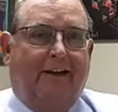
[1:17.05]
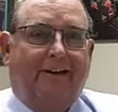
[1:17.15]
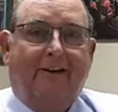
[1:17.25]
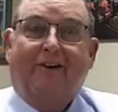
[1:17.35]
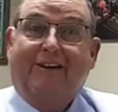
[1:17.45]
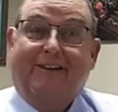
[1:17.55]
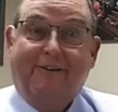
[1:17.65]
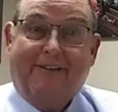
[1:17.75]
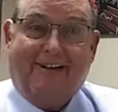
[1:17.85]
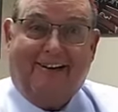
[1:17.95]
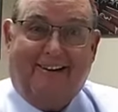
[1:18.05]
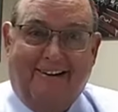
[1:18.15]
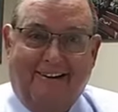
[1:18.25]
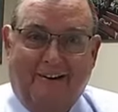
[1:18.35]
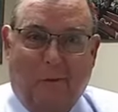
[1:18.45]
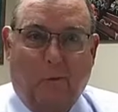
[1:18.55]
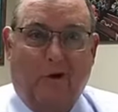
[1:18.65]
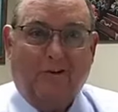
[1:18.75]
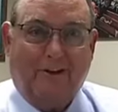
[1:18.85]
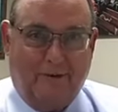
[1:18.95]
You're in Utah.
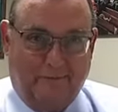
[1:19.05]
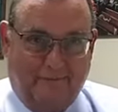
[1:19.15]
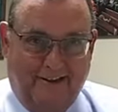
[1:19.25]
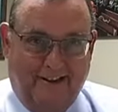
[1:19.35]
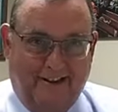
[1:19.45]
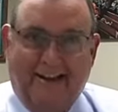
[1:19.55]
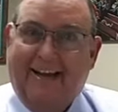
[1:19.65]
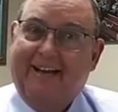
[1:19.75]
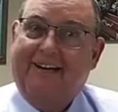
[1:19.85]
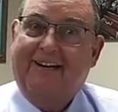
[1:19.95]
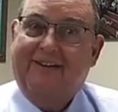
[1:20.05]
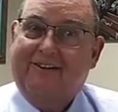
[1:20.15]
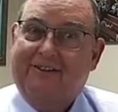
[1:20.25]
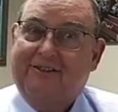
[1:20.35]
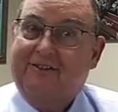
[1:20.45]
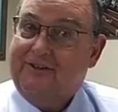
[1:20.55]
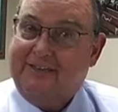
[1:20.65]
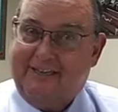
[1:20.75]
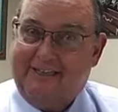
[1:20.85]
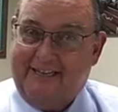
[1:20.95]
Welcome. And here's your
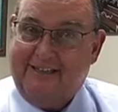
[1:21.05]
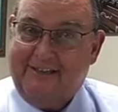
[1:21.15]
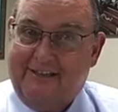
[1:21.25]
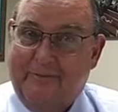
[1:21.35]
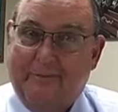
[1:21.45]
citation.